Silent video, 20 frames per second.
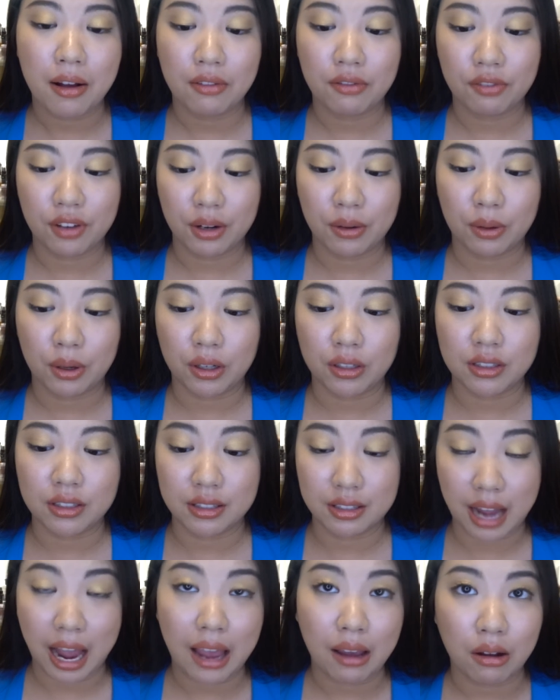favorite
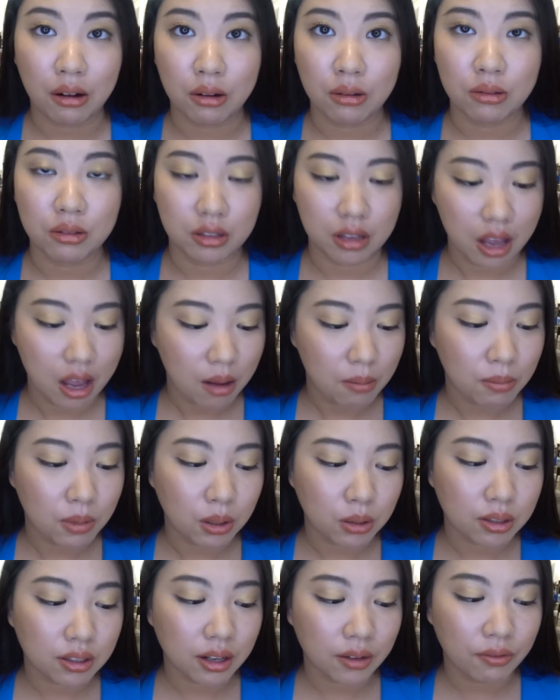styles
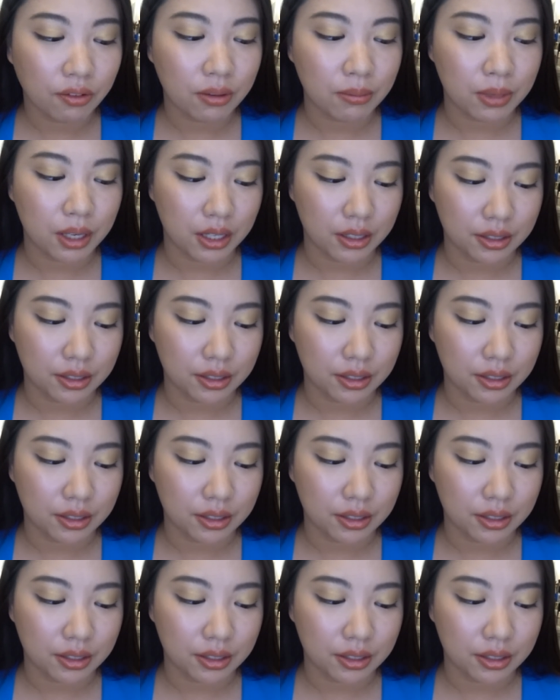mostly from